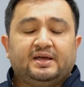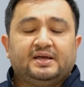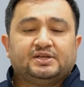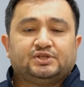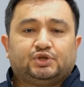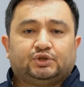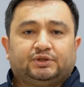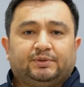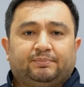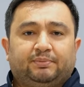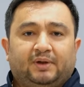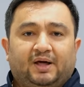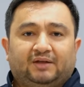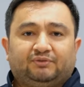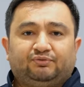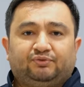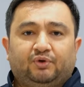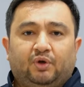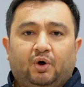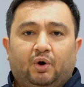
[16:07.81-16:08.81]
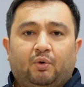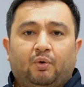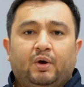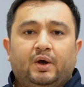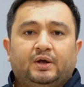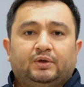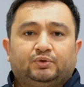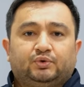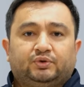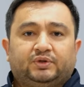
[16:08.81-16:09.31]
So the blood
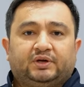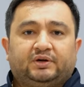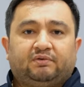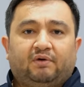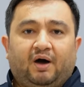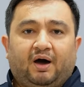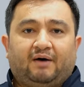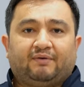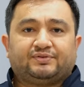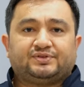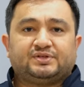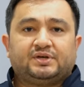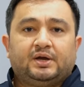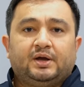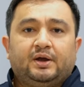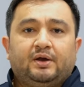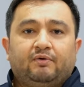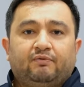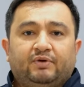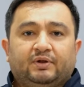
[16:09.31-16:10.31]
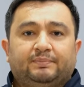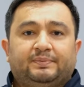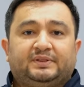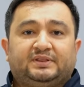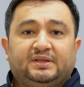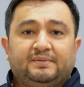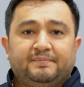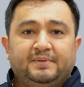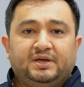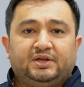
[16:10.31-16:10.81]
flow to the grafts will be
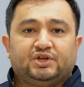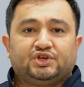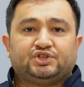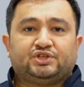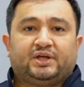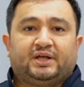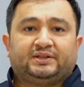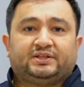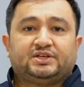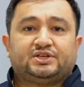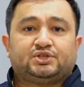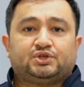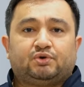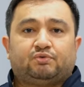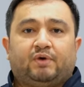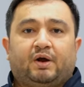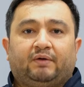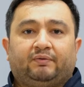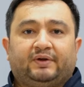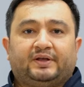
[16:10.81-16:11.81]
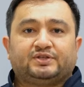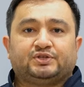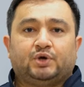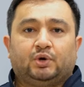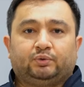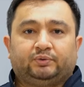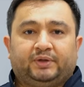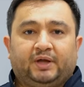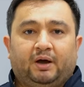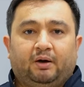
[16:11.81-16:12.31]
diminished and the survival rates
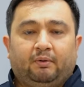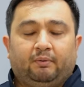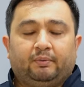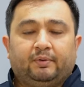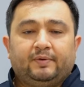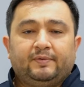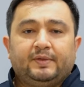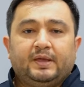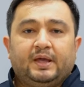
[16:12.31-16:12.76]
go down.